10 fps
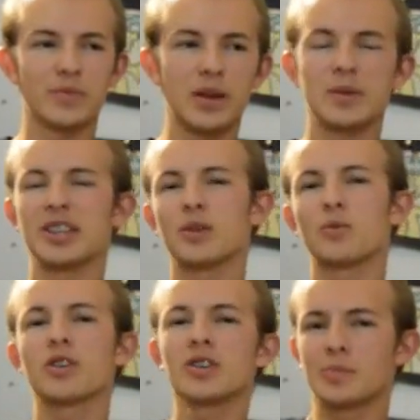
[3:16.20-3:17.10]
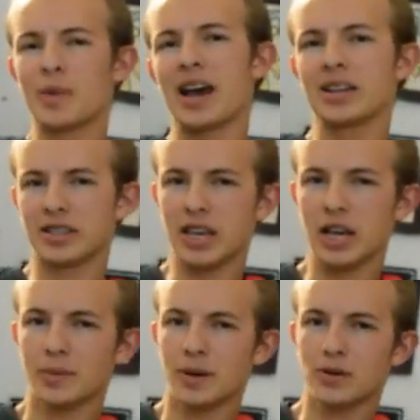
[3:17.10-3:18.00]
I mean, they weren't as bad as the
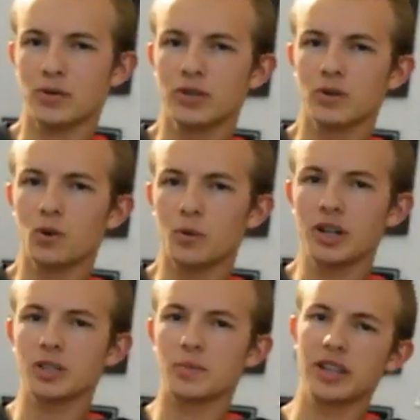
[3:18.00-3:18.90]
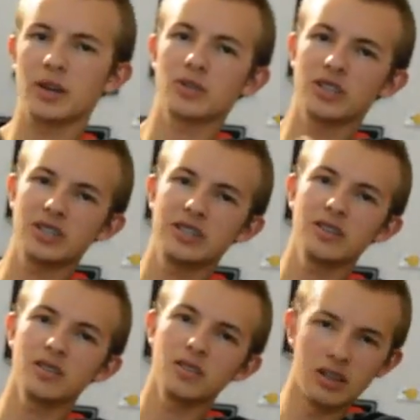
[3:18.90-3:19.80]
elementary school ones, but they were
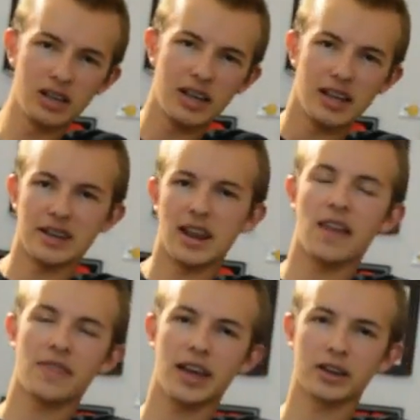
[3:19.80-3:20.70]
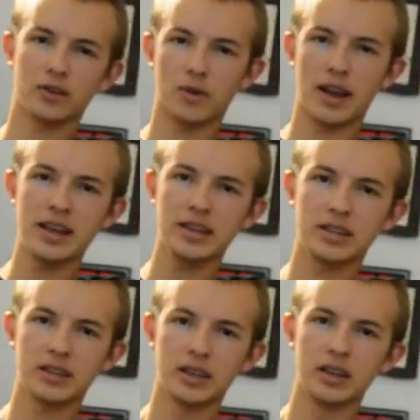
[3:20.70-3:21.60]
still not that
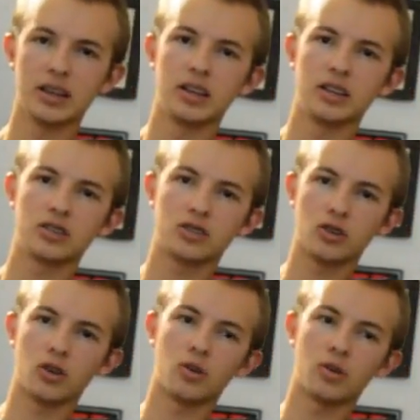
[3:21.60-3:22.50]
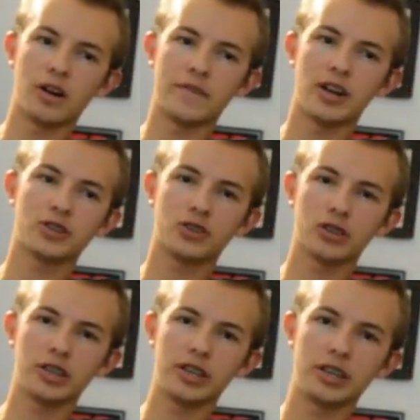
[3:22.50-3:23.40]
great. So
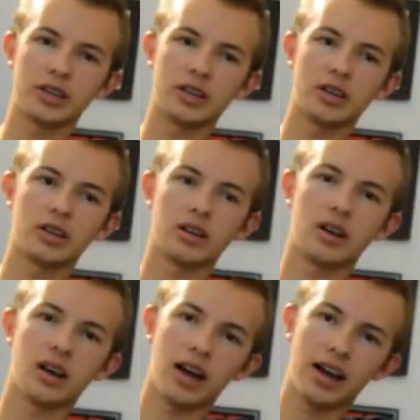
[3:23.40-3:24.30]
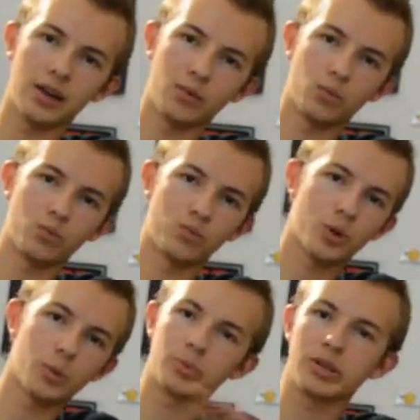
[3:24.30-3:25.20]
eventually, I
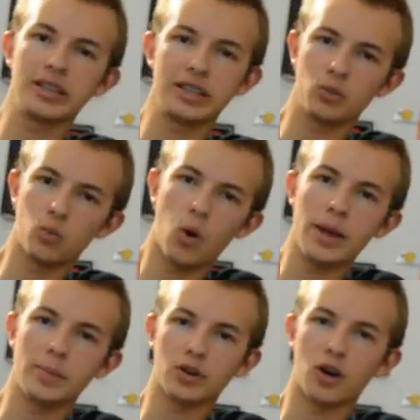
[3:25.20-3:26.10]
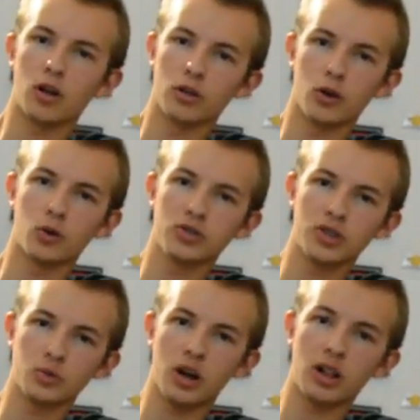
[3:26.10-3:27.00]
completely wiped all those
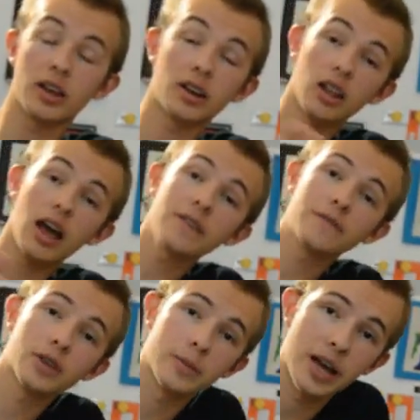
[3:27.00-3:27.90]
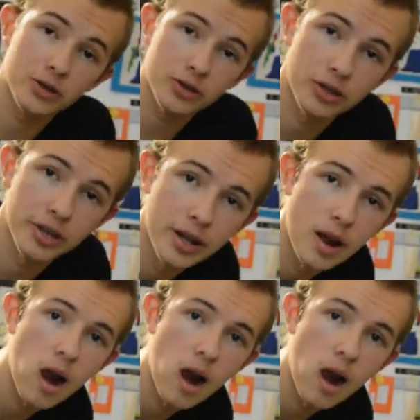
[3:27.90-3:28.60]
as well, and a lot of them actually